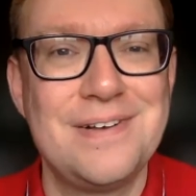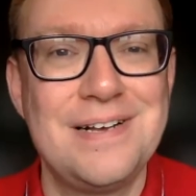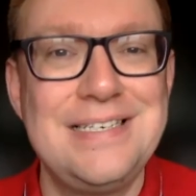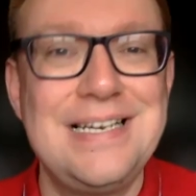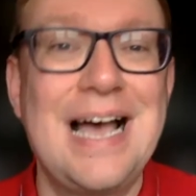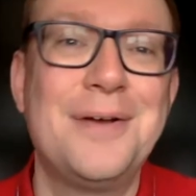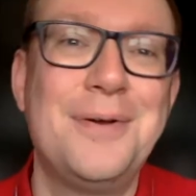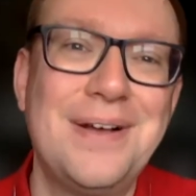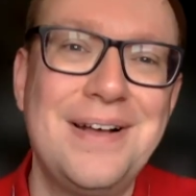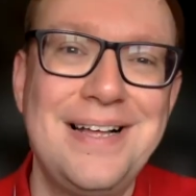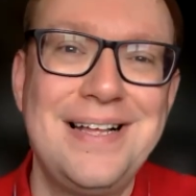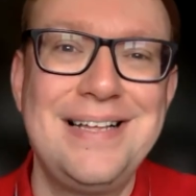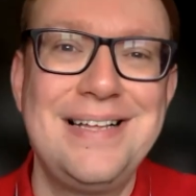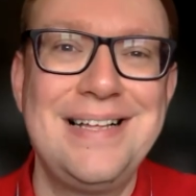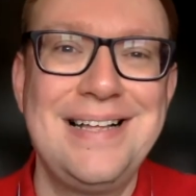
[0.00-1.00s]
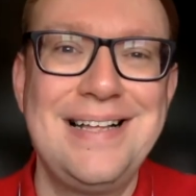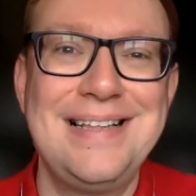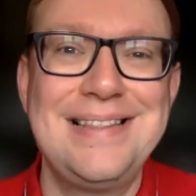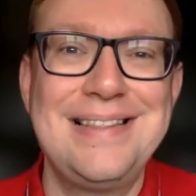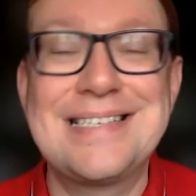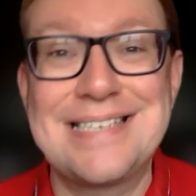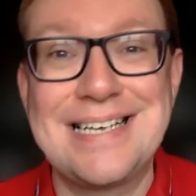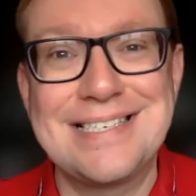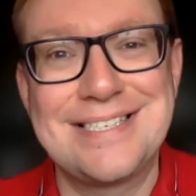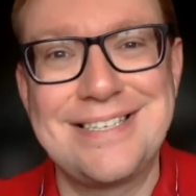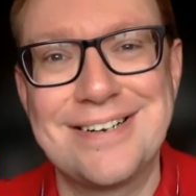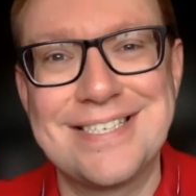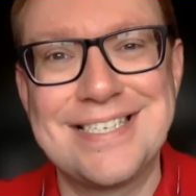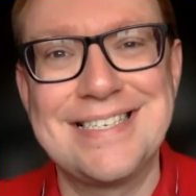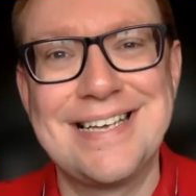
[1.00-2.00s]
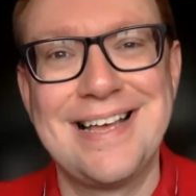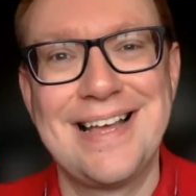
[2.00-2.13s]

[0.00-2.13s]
Now, let's get started.